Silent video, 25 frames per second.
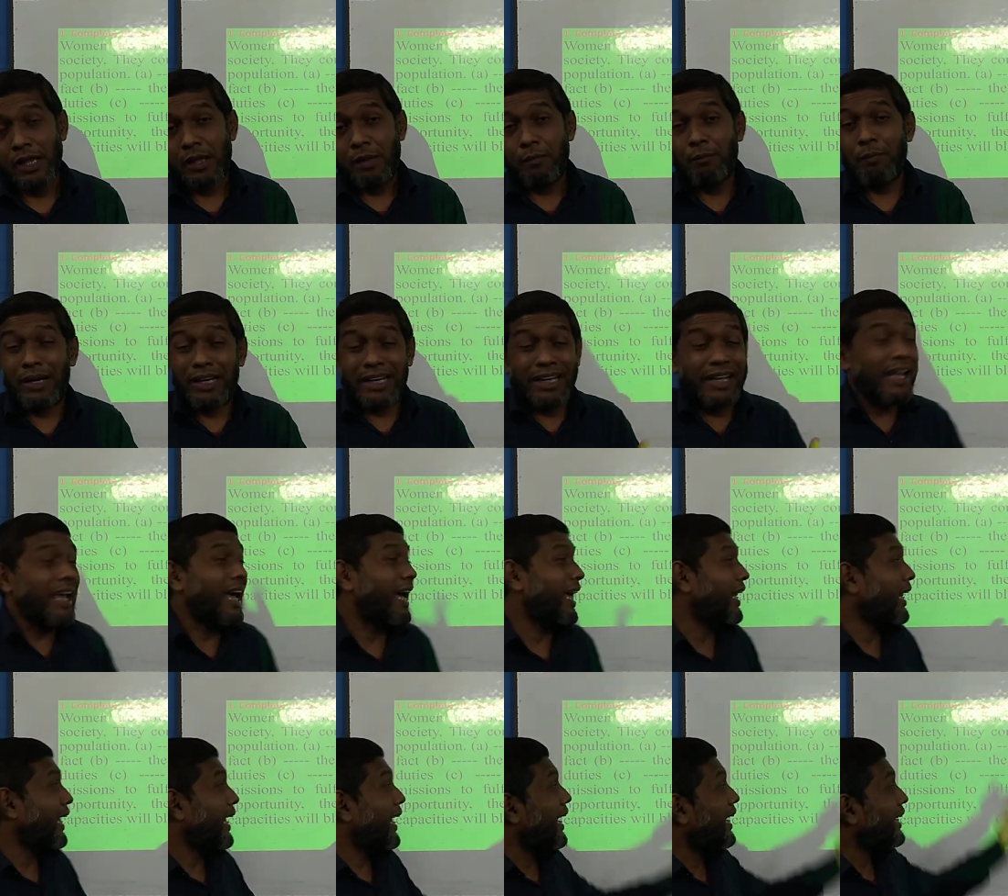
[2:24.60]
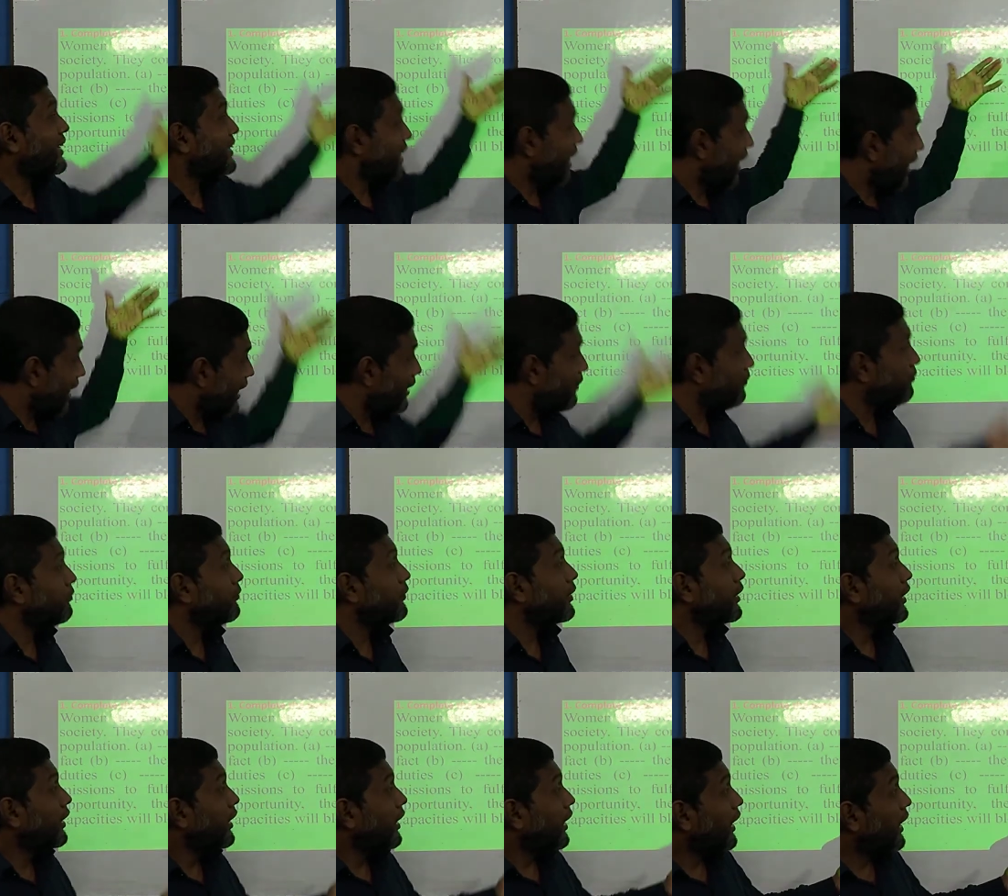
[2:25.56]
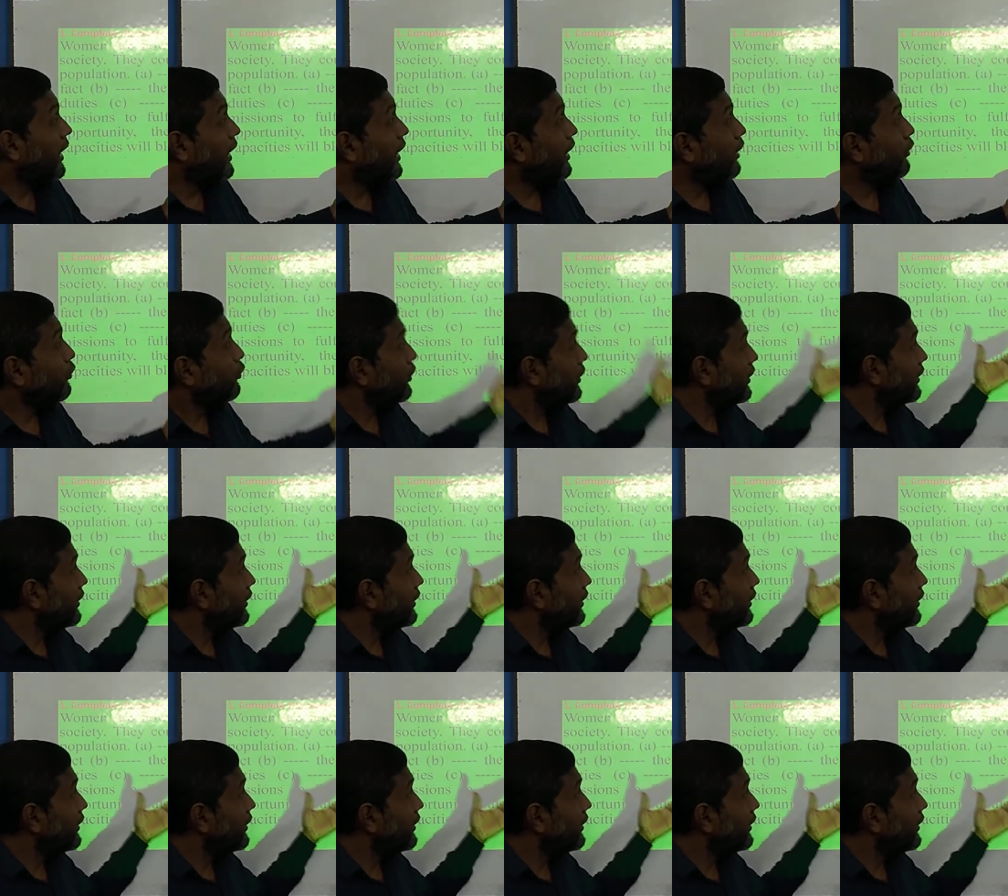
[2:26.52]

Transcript: But here, as I am